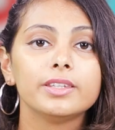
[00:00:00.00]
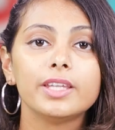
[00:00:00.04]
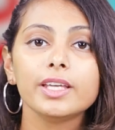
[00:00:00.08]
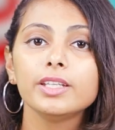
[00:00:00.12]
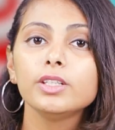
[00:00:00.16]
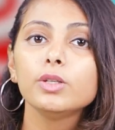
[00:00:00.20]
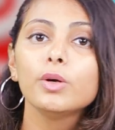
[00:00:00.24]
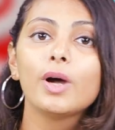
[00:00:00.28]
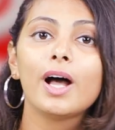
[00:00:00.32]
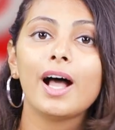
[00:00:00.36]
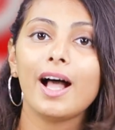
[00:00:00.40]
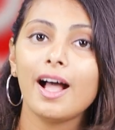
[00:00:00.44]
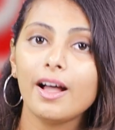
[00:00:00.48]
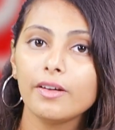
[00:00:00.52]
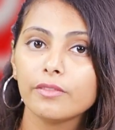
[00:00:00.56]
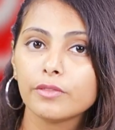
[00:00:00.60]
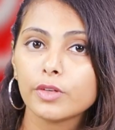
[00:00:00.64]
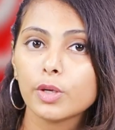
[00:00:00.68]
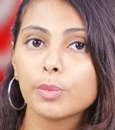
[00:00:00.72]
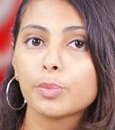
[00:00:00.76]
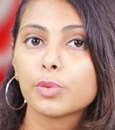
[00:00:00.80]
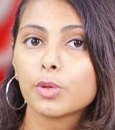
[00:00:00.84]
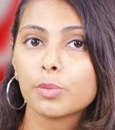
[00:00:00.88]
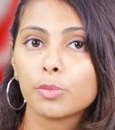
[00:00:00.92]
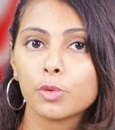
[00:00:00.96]
then you have
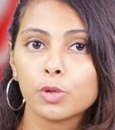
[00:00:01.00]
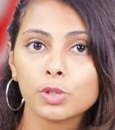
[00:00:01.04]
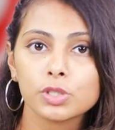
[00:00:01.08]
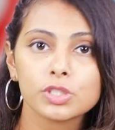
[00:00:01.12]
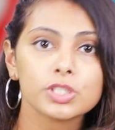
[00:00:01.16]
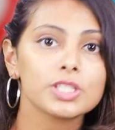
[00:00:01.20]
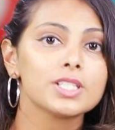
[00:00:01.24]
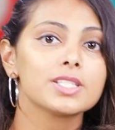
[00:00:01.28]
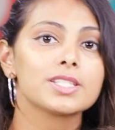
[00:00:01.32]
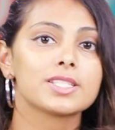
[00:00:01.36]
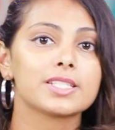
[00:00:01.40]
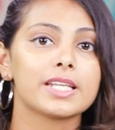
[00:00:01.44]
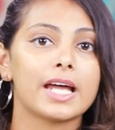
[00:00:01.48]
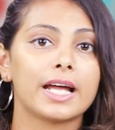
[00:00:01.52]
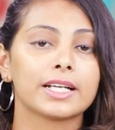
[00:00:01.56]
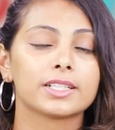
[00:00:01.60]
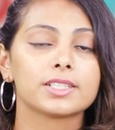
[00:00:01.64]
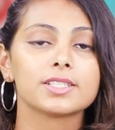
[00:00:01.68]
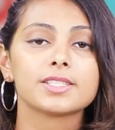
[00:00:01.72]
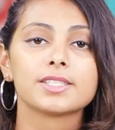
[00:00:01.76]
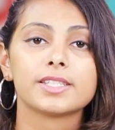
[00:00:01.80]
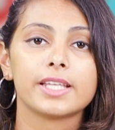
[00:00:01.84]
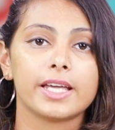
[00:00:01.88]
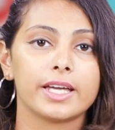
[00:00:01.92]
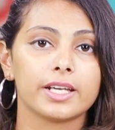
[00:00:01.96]
your promotional
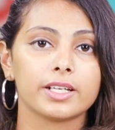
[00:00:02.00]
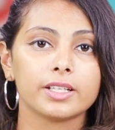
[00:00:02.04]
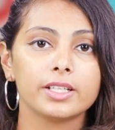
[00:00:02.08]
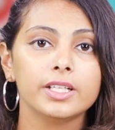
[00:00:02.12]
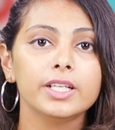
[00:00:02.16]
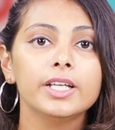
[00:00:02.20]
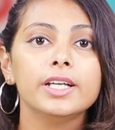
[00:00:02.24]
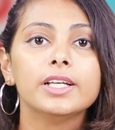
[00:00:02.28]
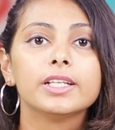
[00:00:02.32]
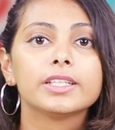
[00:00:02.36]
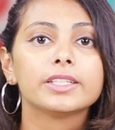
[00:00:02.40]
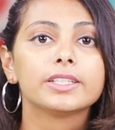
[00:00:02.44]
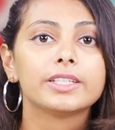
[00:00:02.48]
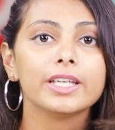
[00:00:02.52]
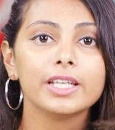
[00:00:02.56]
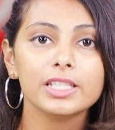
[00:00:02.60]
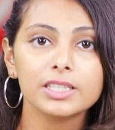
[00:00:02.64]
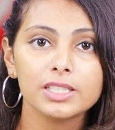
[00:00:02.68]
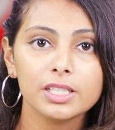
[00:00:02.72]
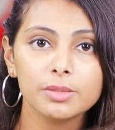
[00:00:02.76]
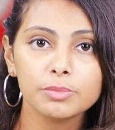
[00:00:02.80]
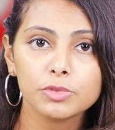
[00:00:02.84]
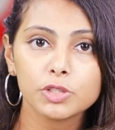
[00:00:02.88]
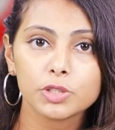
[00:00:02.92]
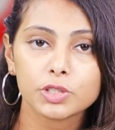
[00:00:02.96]
status there. Get
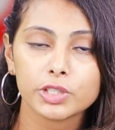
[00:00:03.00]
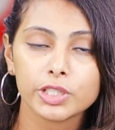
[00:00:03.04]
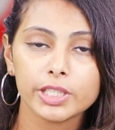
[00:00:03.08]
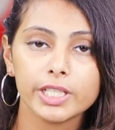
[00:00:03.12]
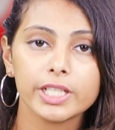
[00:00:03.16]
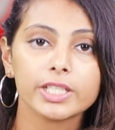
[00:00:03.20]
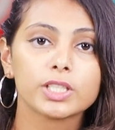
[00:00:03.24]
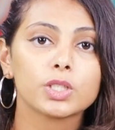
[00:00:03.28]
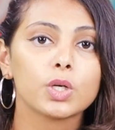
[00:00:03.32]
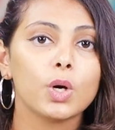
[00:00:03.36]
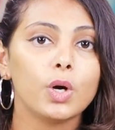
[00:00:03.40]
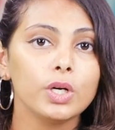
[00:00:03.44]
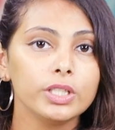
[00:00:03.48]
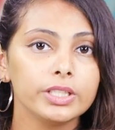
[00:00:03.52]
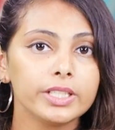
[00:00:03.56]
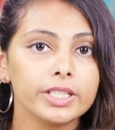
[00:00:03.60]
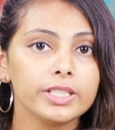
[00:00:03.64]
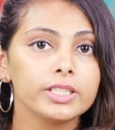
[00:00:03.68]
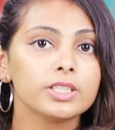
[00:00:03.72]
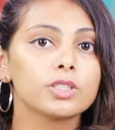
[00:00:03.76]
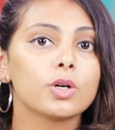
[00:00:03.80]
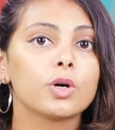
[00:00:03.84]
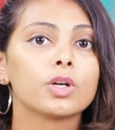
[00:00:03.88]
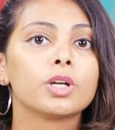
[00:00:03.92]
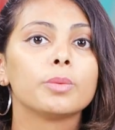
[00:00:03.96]
them to create
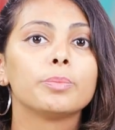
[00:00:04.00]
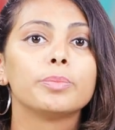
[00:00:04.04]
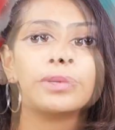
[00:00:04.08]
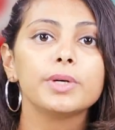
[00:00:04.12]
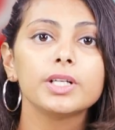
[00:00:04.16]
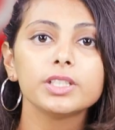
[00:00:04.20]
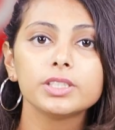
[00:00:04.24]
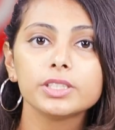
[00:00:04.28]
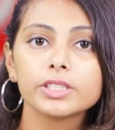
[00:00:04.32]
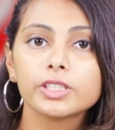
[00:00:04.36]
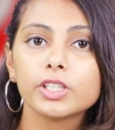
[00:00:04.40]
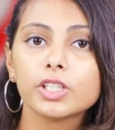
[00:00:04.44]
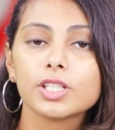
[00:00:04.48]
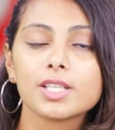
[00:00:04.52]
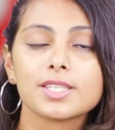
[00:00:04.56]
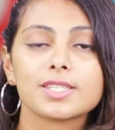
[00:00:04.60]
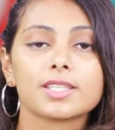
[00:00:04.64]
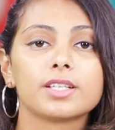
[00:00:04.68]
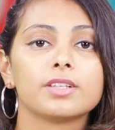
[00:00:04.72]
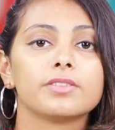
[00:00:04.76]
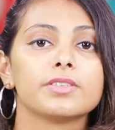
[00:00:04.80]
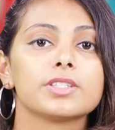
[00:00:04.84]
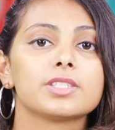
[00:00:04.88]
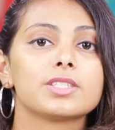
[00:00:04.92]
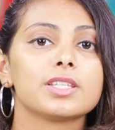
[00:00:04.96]
content on a particular
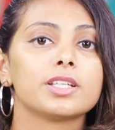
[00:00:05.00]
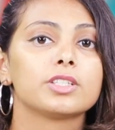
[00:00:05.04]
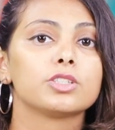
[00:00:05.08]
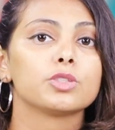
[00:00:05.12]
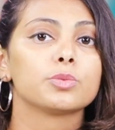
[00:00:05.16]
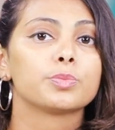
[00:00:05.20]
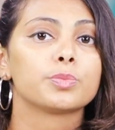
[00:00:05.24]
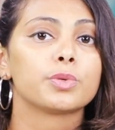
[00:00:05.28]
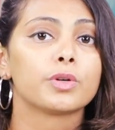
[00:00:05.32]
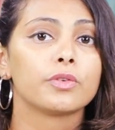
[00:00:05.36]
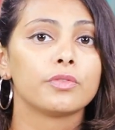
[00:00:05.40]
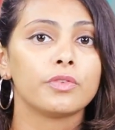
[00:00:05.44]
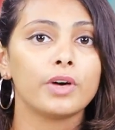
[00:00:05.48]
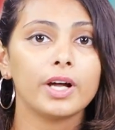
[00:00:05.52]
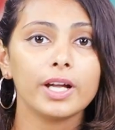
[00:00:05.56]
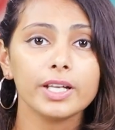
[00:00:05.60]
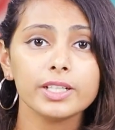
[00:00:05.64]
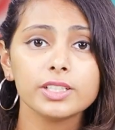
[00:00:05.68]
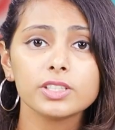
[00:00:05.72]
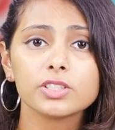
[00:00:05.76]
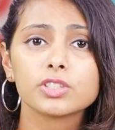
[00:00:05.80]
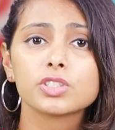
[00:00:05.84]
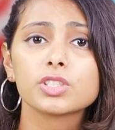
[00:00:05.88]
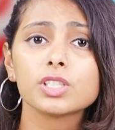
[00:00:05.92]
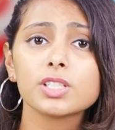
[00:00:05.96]
service that you
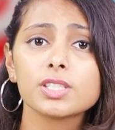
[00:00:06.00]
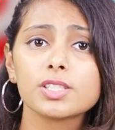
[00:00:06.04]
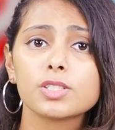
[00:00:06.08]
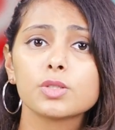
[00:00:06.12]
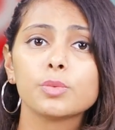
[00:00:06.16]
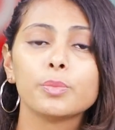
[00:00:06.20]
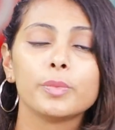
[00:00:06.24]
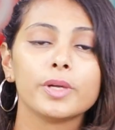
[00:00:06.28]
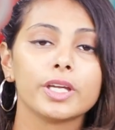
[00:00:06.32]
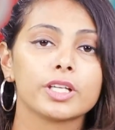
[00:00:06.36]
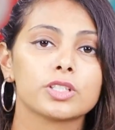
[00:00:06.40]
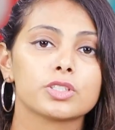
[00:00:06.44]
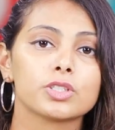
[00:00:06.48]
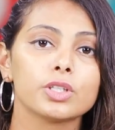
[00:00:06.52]
provide just to make